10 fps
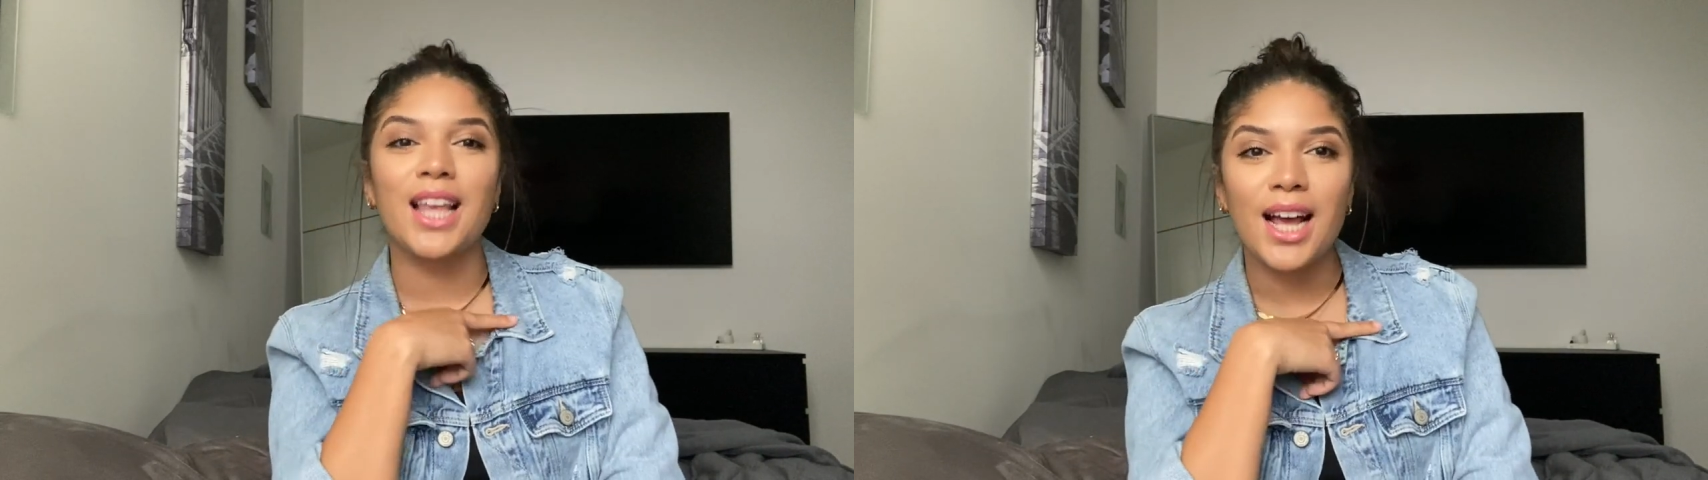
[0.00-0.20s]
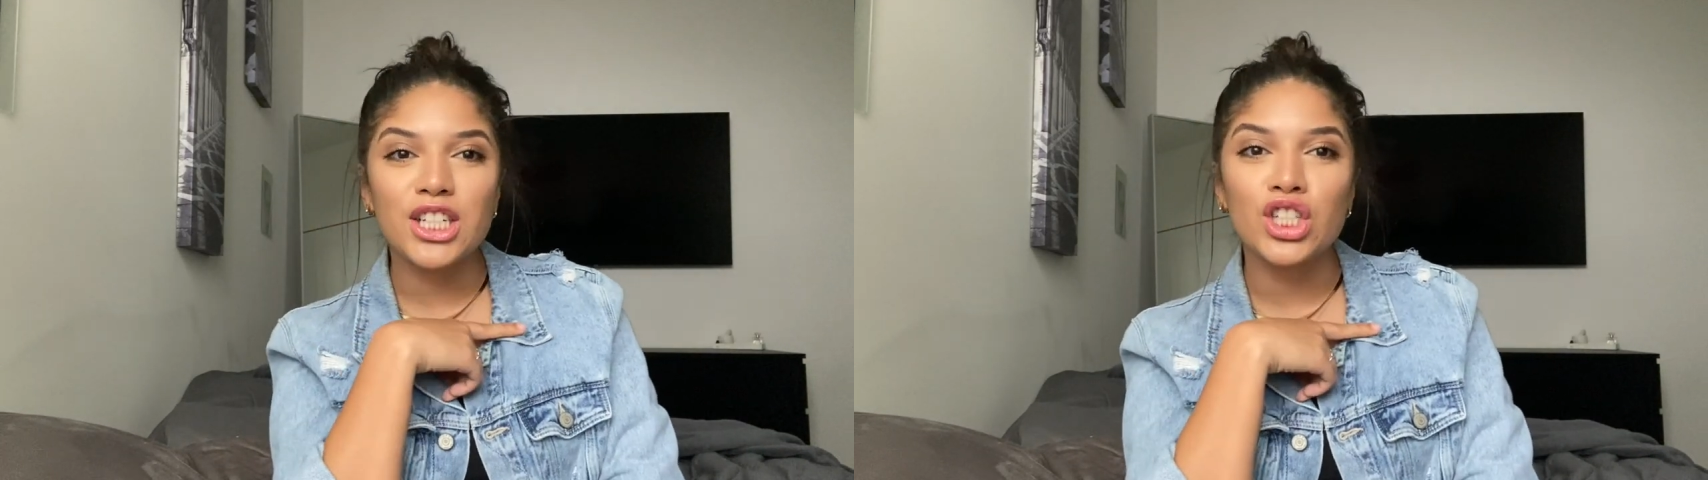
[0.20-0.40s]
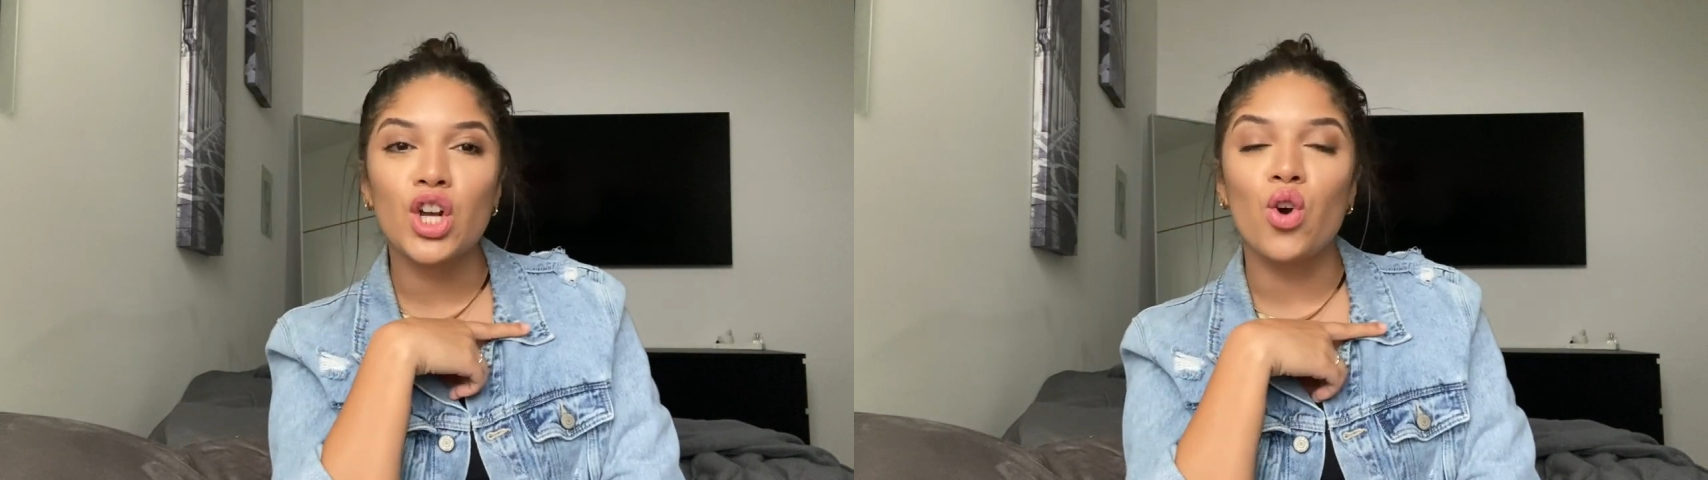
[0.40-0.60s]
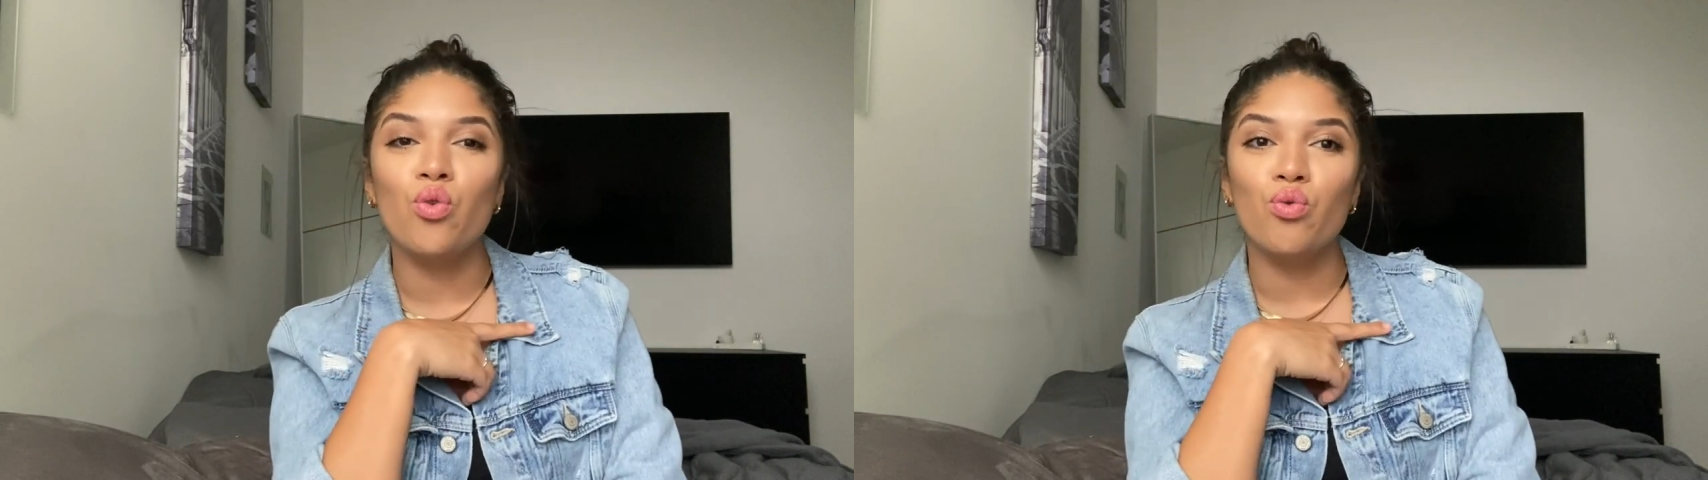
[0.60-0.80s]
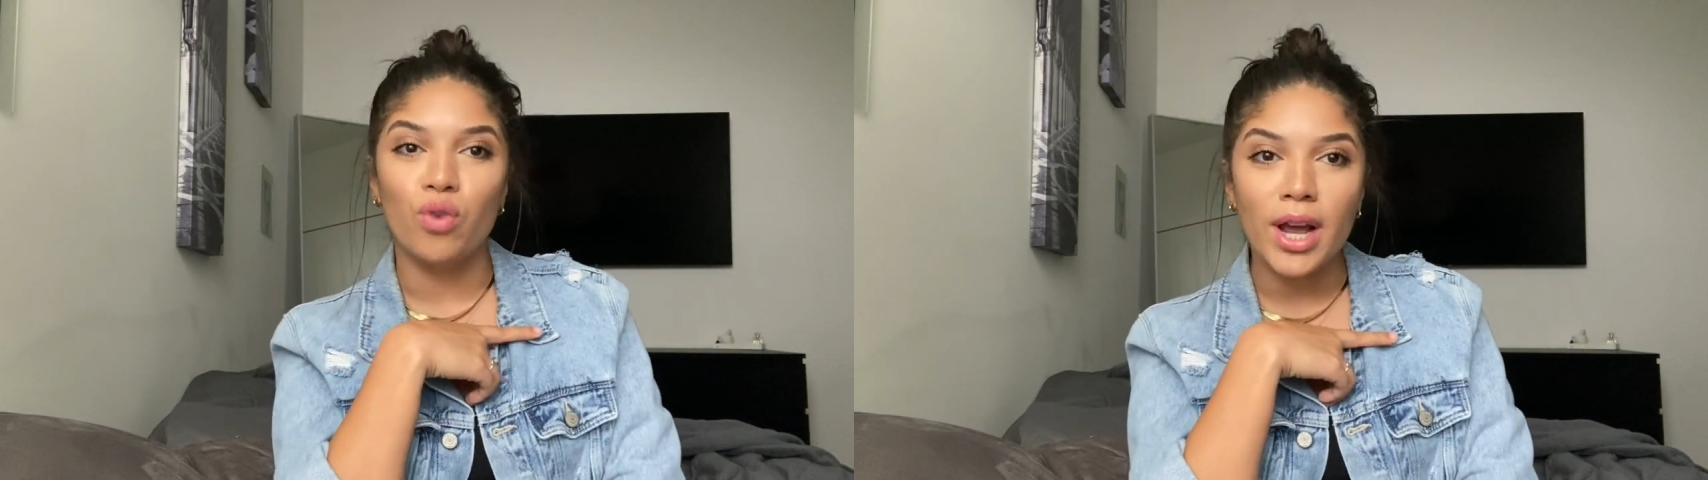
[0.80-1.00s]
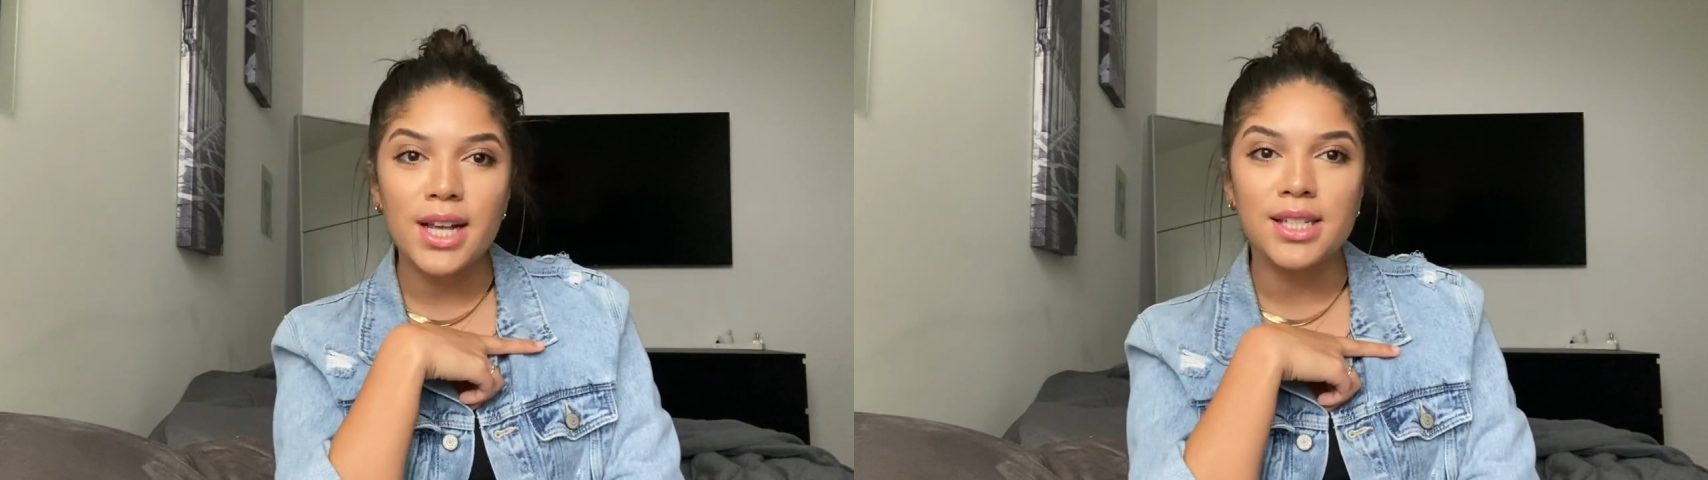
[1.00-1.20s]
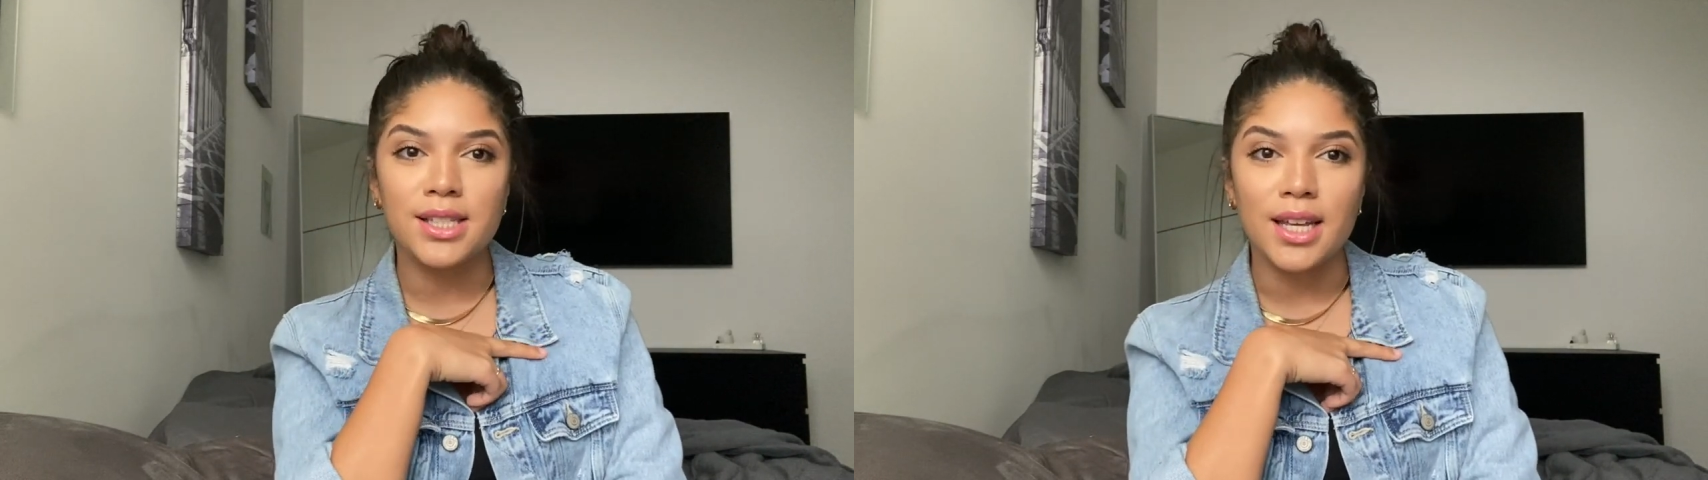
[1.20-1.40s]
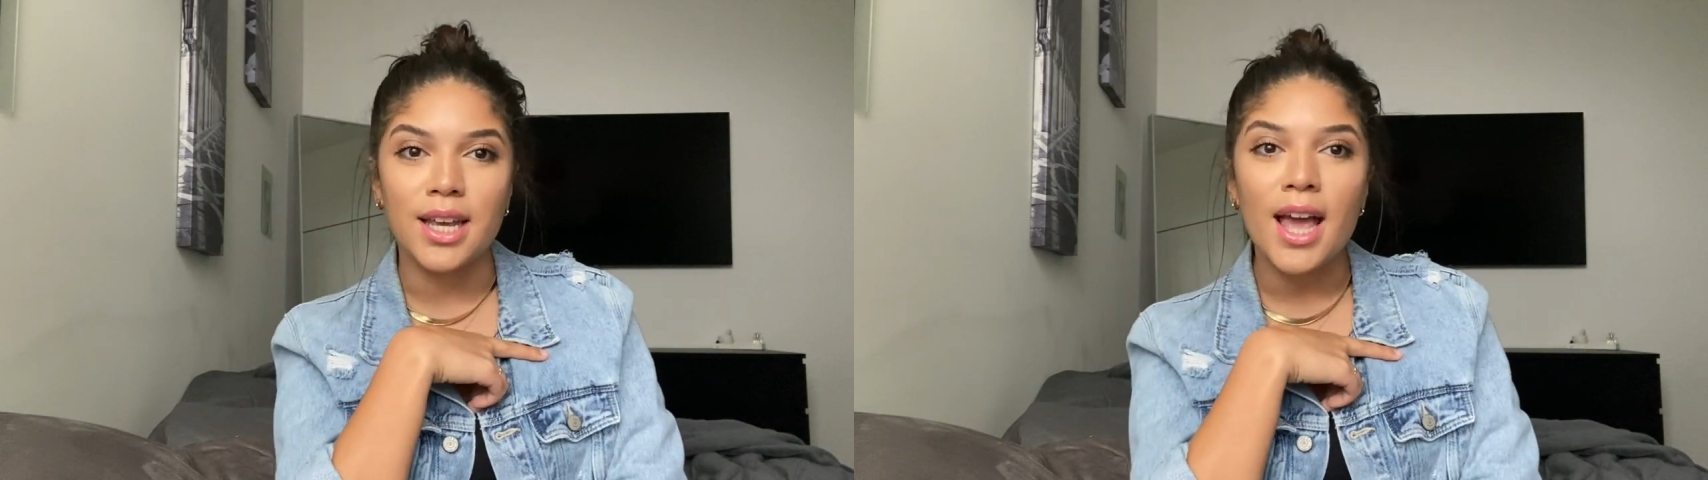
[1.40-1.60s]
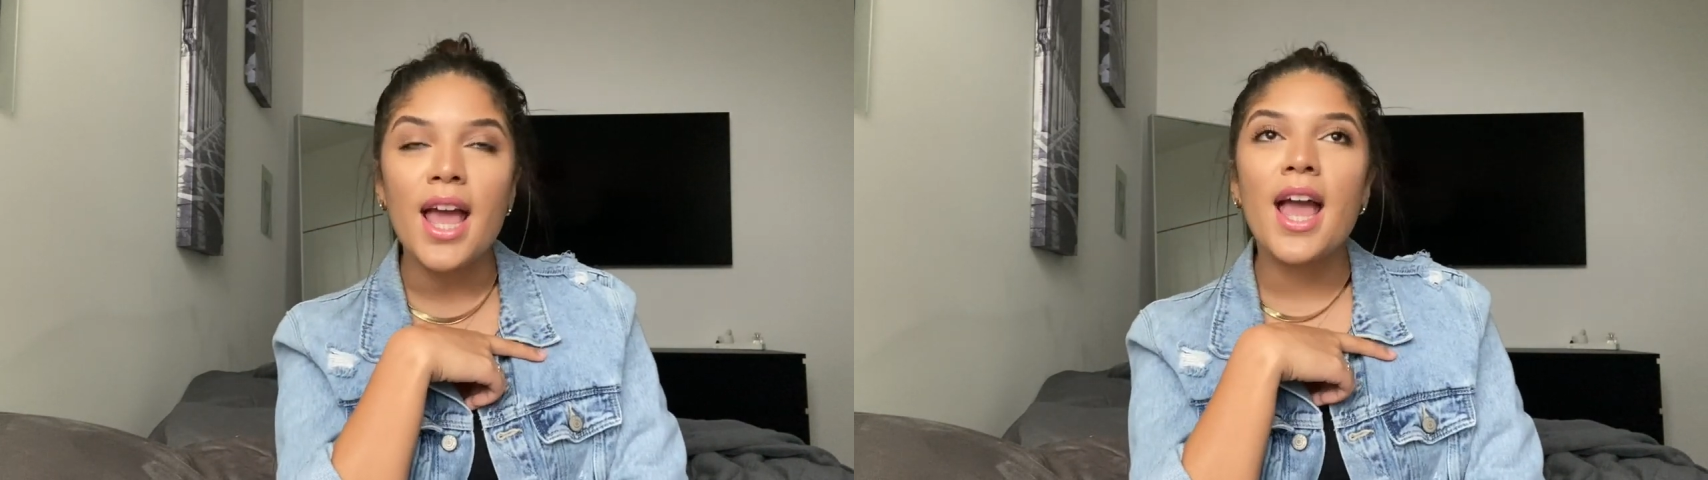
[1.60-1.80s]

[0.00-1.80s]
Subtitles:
that's crazy.